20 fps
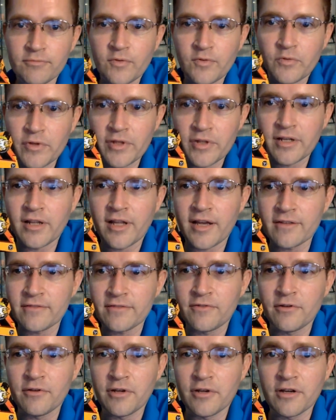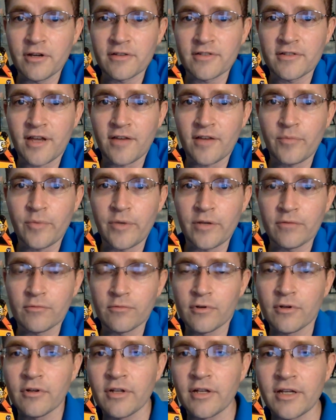within the last few years, have been
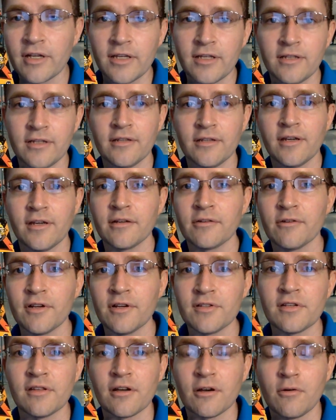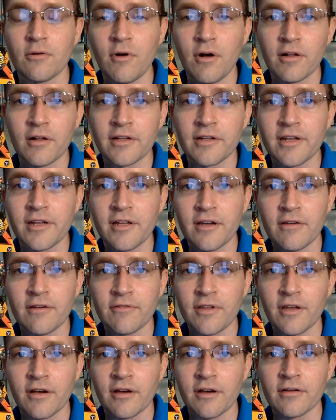really increasing the quality
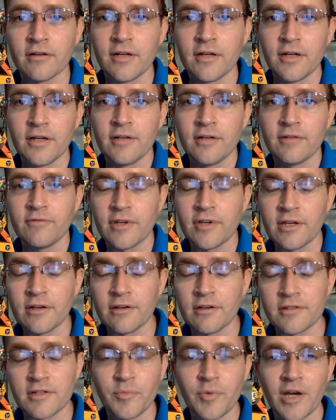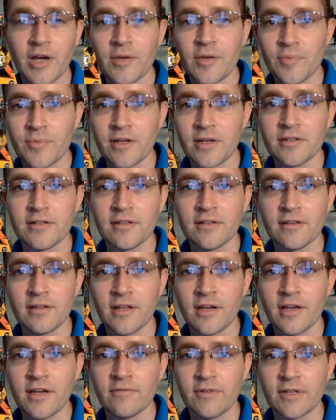of their figures, in my opinion.
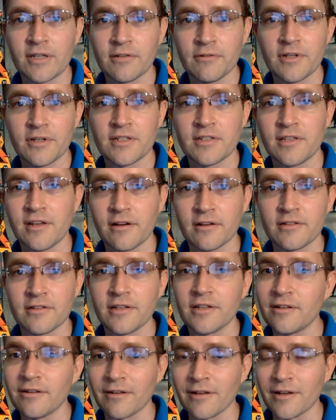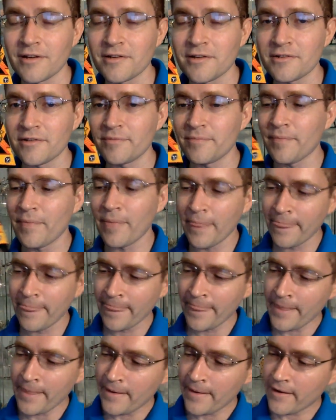They've increased the articulation
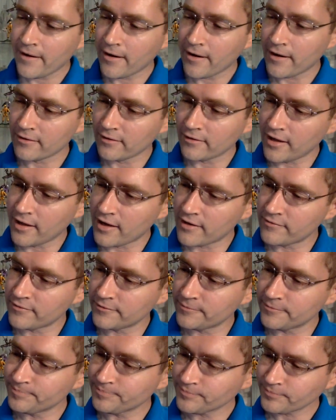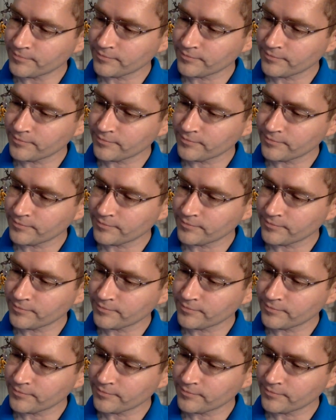on a lot of them.